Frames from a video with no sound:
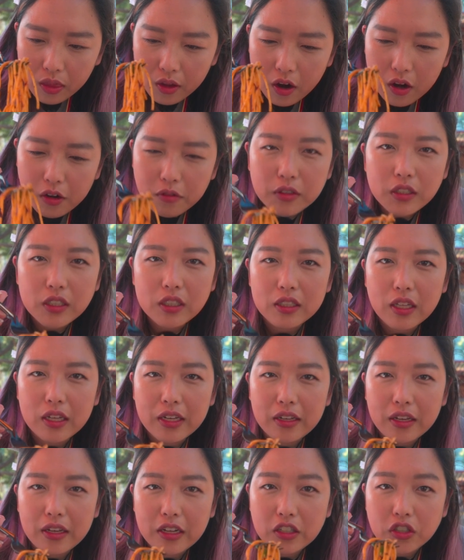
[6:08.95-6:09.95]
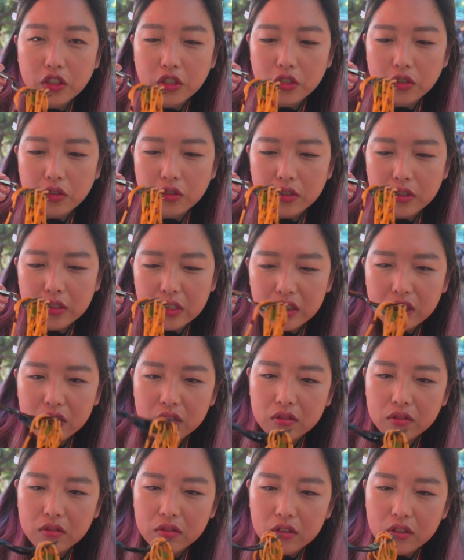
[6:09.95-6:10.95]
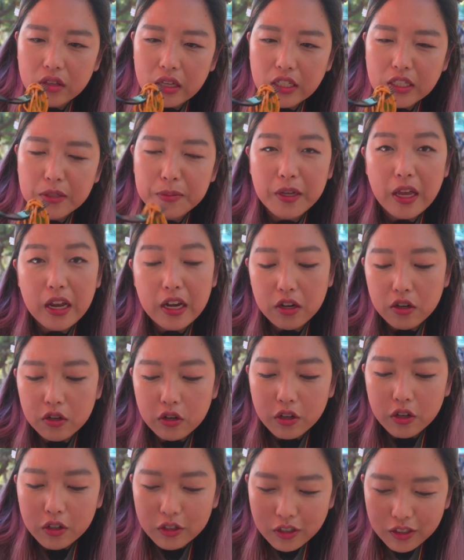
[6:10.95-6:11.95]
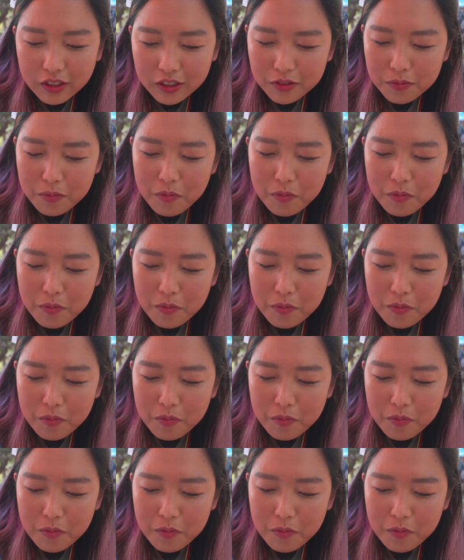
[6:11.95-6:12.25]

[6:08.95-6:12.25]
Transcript: aren't really like Asian noodles. They look like spaghetti noodles,